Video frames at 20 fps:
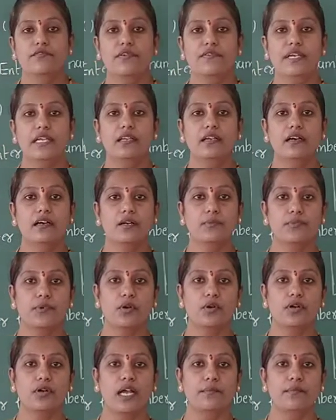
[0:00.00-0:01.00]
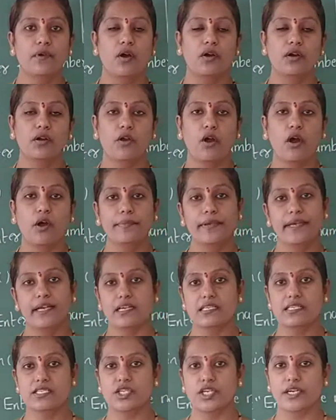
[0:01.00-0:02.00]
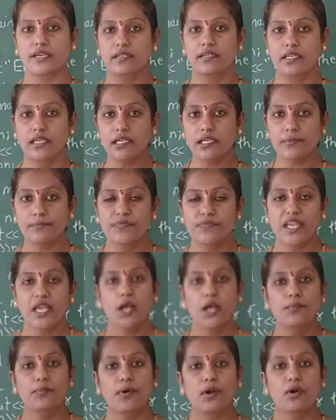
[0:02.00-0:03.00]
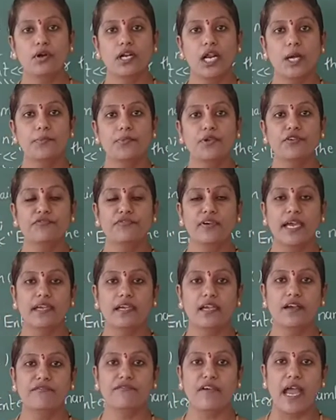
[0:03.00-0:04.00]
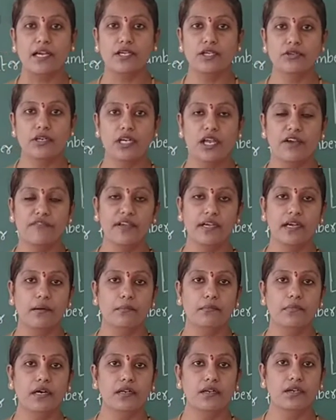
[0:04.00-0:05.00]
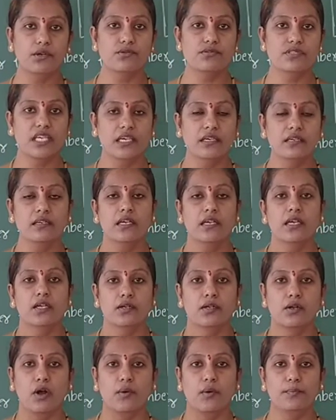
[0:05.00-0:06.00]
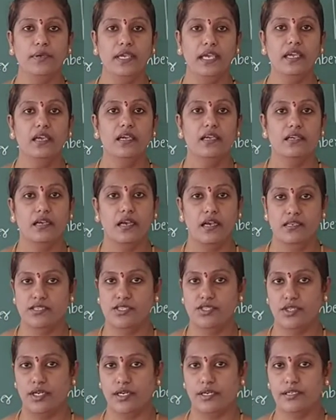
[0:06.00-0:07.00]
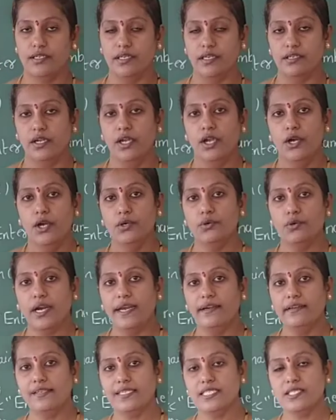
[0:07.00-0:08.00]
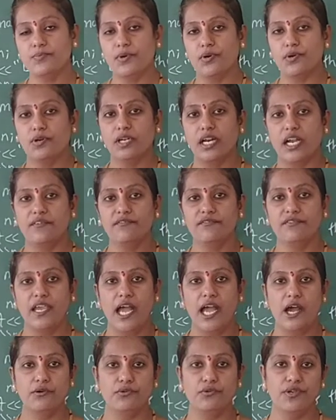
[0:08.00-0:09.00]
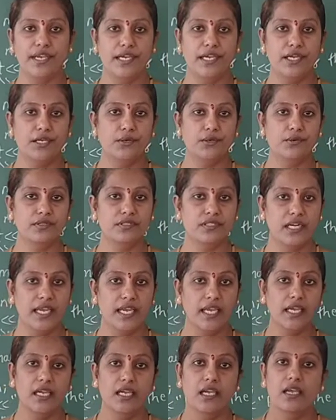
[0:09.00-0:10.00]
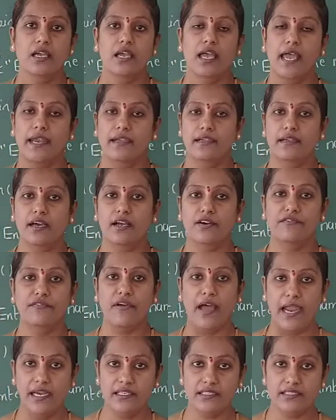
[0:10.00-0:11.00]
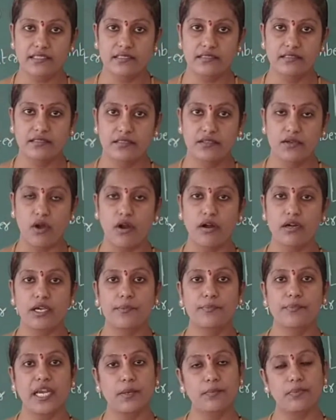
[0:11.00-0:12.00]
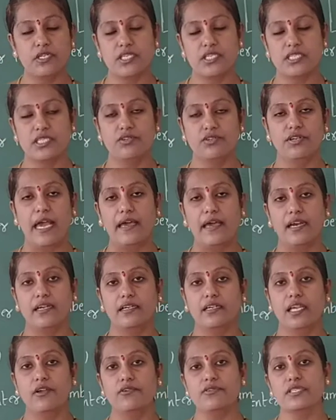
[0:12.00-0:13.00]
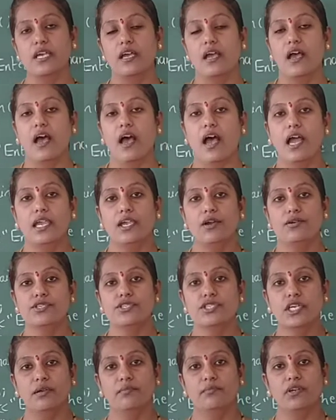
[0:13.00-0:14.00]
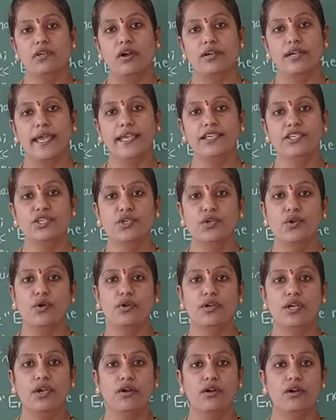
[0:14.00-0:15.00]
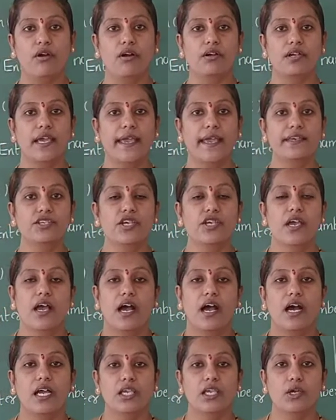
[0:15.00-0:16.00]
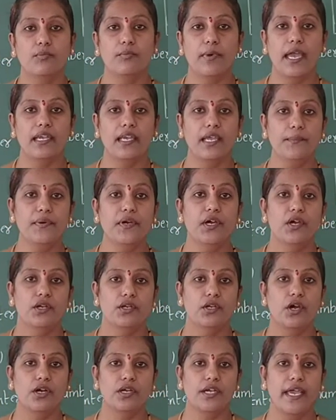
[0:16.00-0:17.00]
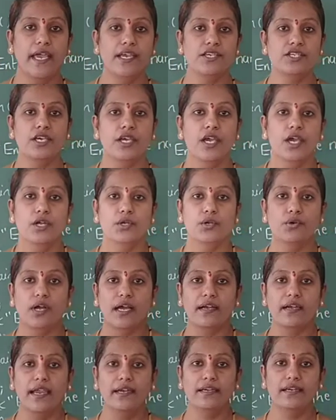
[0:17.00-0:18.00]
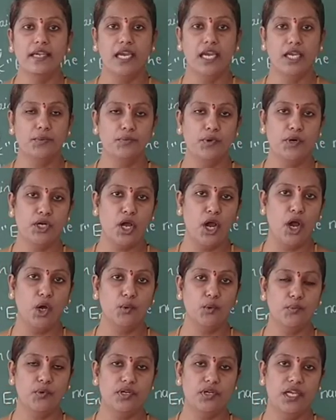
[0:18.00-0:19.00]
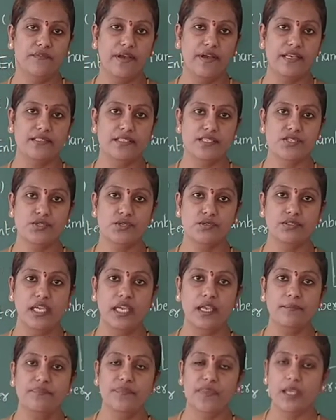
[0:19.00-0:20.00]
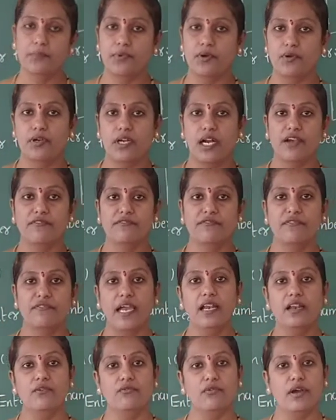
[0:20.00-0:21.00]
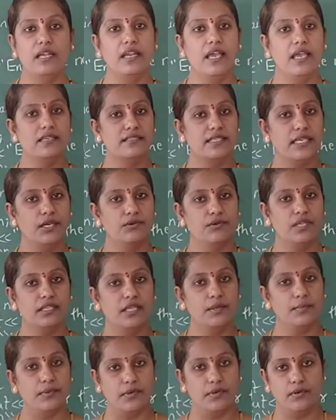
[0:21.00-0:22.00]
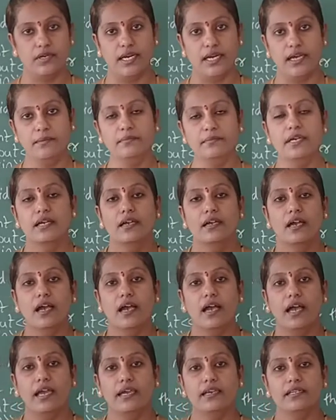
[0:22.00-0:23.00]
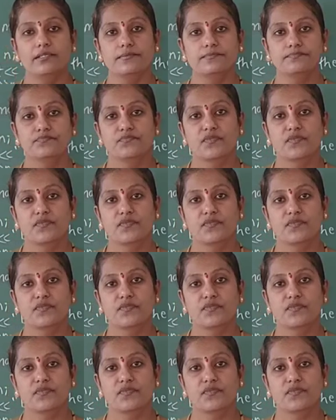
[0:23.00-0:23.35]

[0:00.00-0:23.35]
We will learn program on copy constructor. Program to find a factorial of a number using copy constructor. To write this program, we have to include 3 header files called preprocessor directives, iostream.h, homeo.h, iomanic.h to connect input-output devices to the program file while executing the program, and